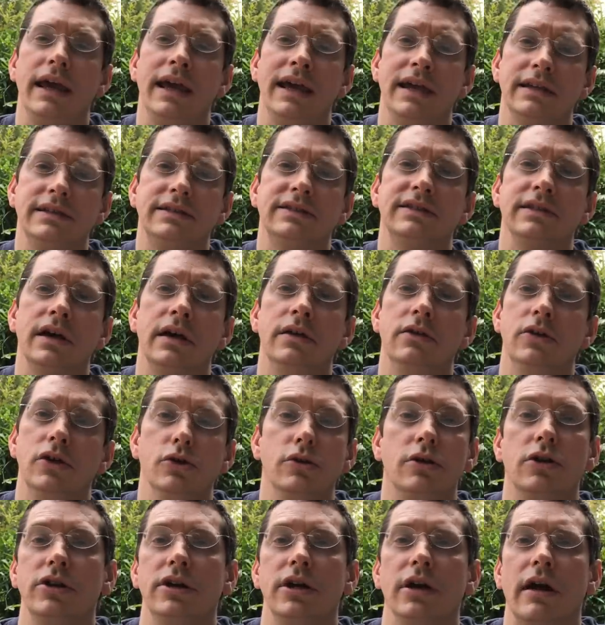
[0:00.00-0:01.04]
It's a
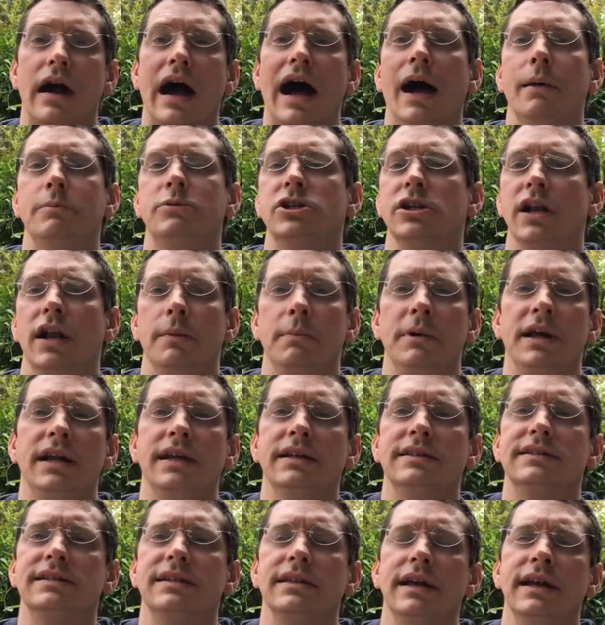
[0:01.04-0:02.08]
nuclear option. I mean,
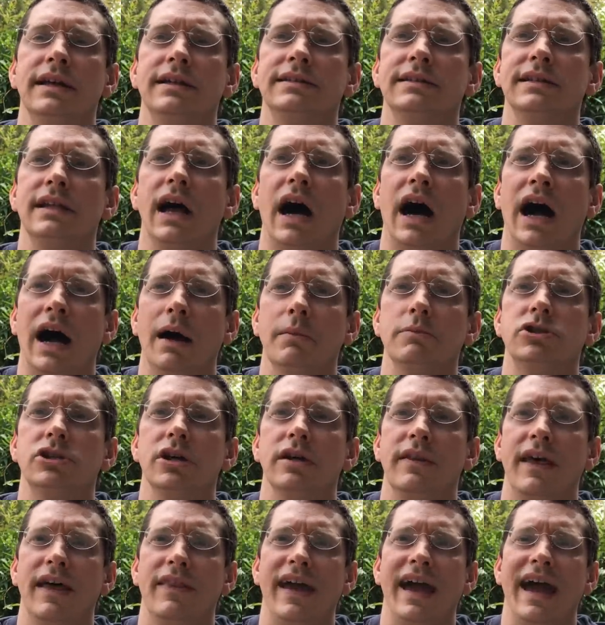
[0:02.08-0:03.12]
it's an
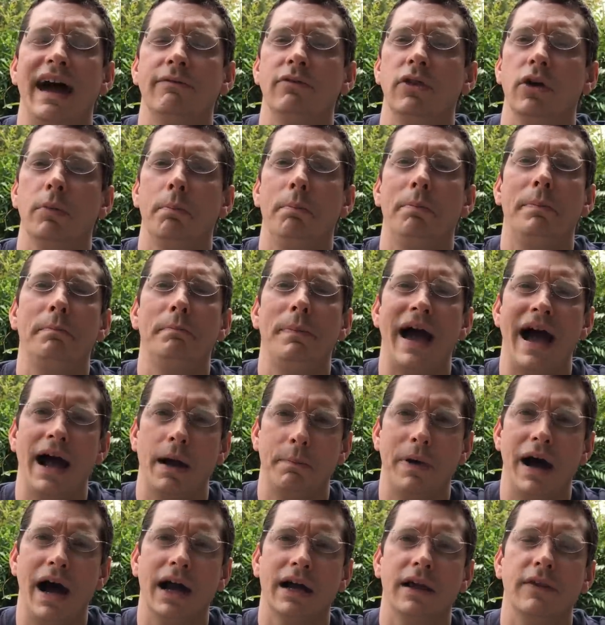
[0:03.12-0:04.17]
option that they have in their back
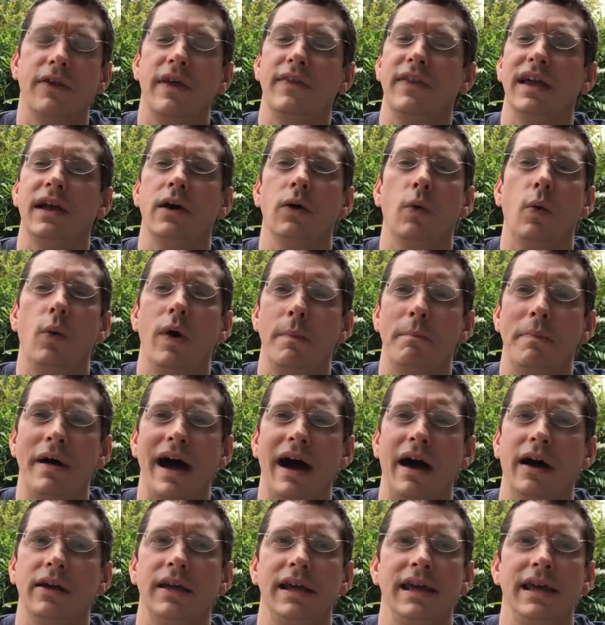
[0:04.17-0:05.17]
pocket that they can whip out